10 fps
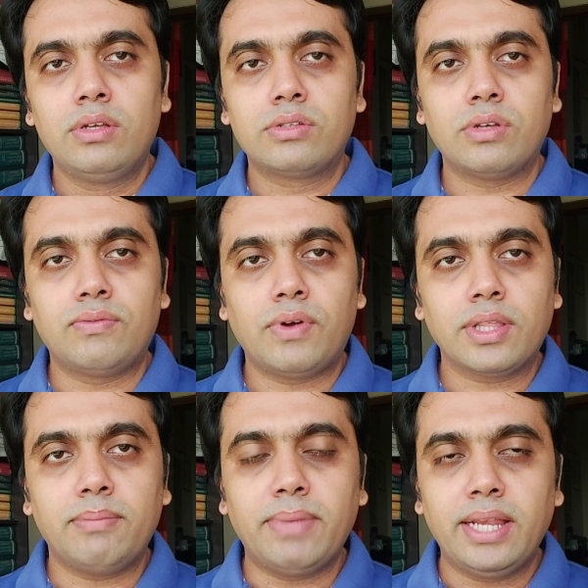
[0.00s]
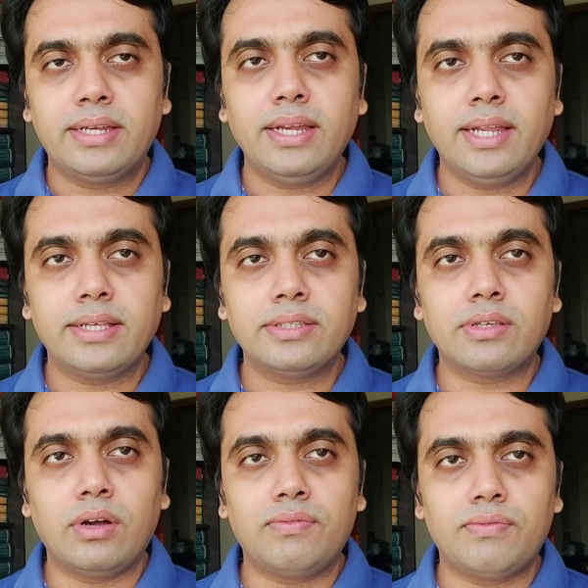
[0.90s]
So for the maintenance
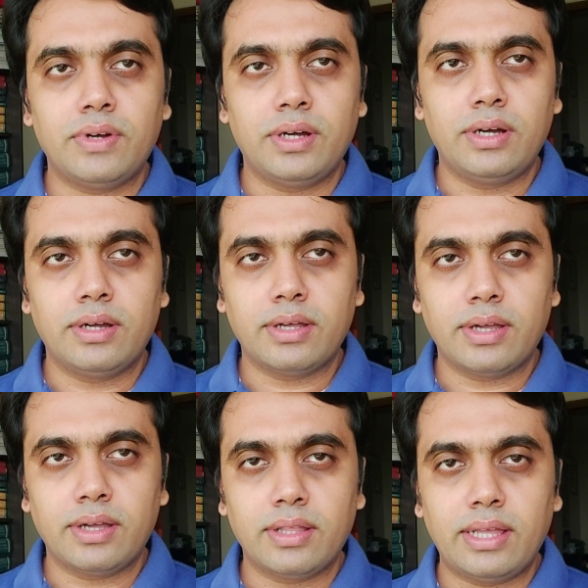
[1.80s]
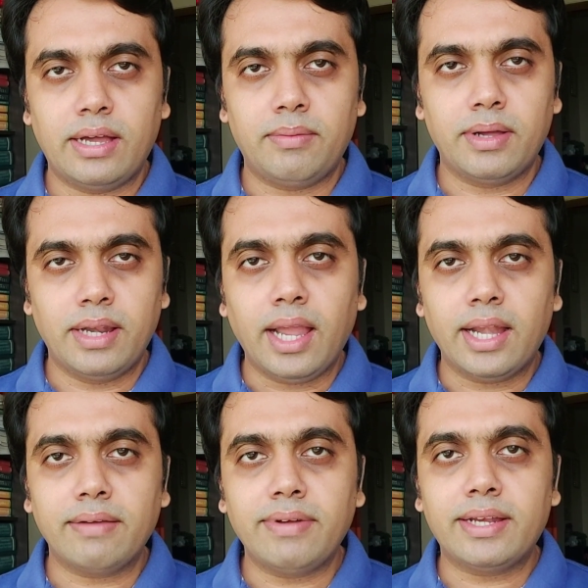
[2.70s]
of the
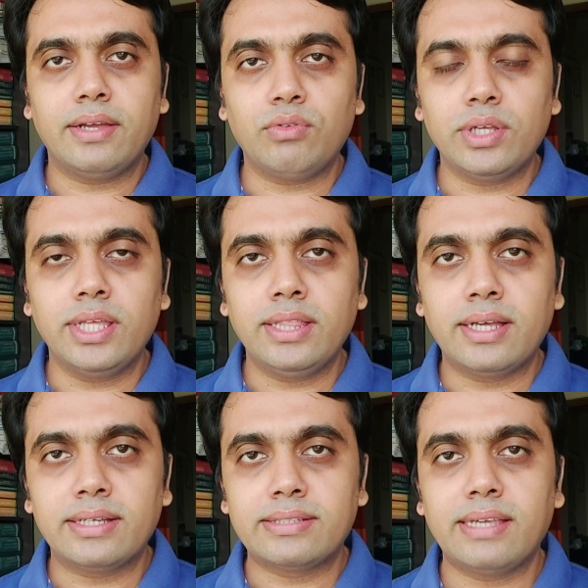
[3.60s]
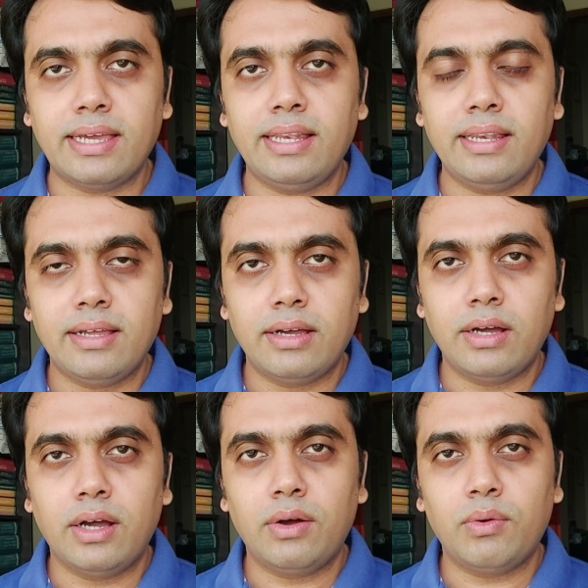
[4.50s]
negativity within the cell,
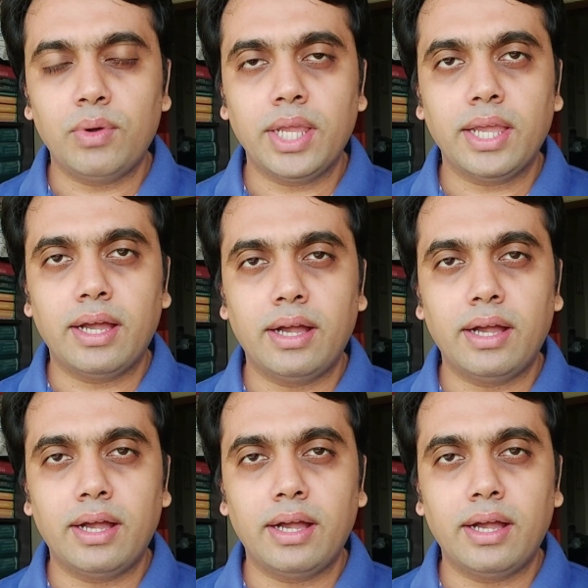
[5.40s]
we